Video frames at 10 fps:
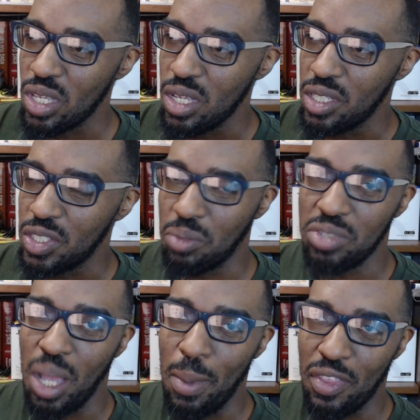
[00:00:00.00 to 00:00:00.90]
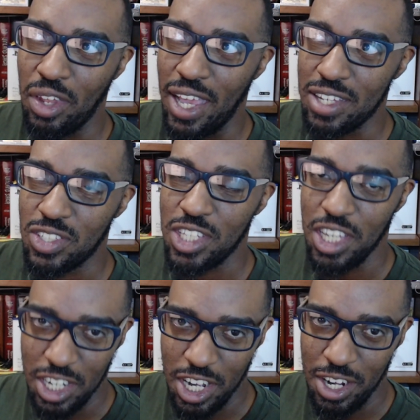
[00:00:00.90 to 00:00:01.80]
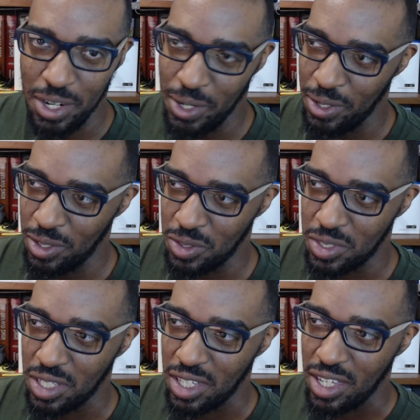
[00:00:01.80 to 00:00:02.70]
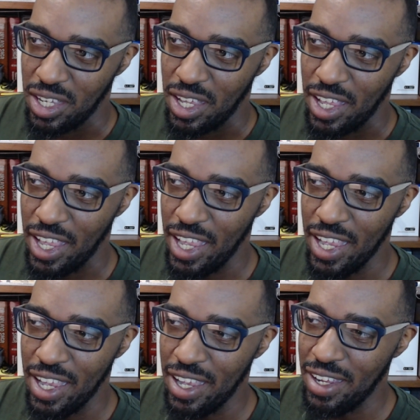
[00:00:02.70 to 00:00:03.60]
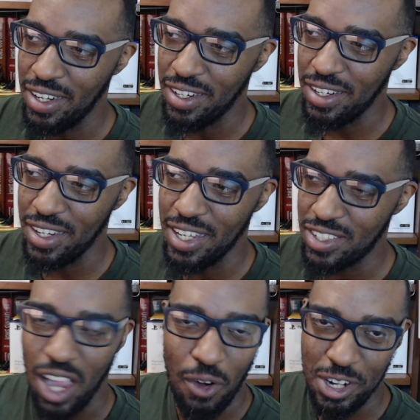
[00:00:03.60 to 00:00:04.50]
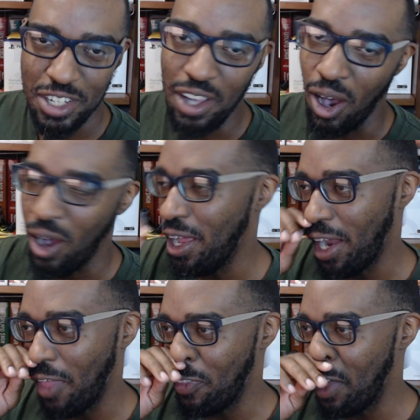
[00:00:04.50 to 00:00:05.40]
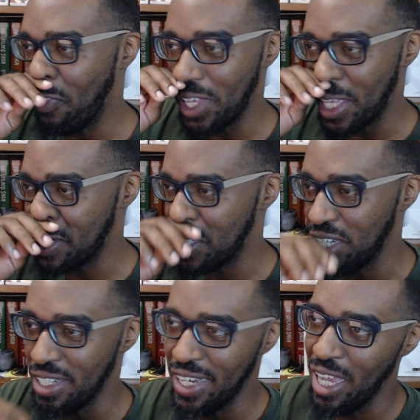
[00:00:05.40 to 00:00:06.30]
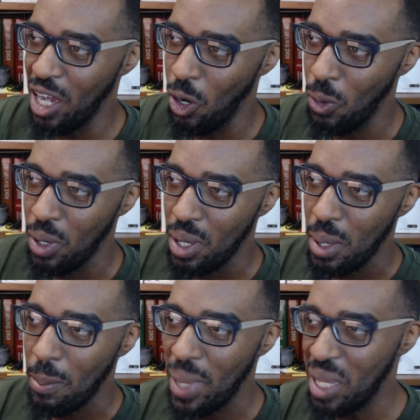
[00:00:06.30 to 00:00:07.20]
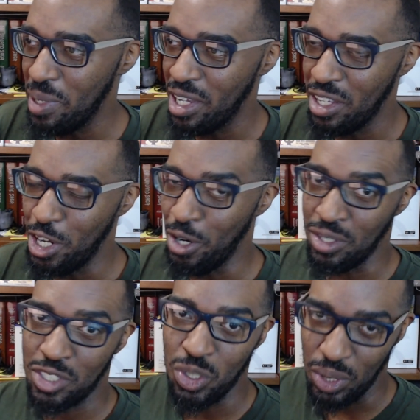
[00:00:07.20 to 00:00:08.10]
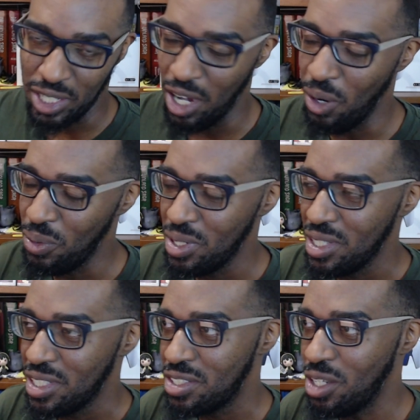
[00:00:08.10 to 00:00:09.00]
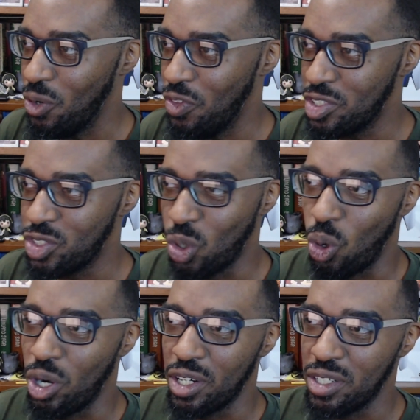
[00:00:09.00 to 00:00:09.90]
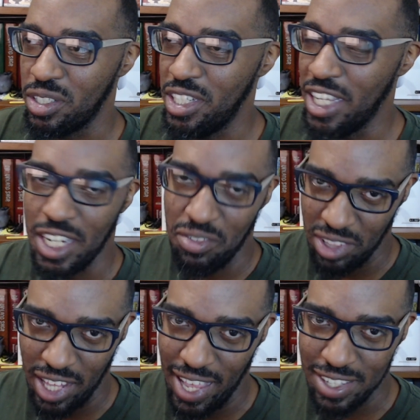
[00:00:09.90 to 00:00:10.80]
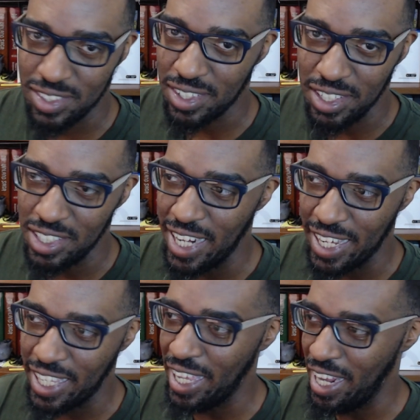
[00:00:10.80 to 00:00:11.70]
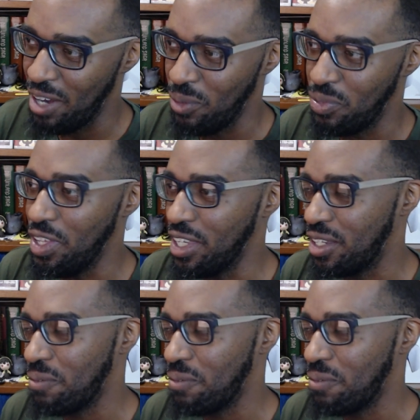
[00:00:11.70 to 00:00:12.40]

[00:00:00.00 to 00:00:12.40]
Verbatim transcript: sometime in the last 10 years and it's already gone. I, th I think it shut down maybe a year or two ago. So the store didn't even last a good decade, I don't think.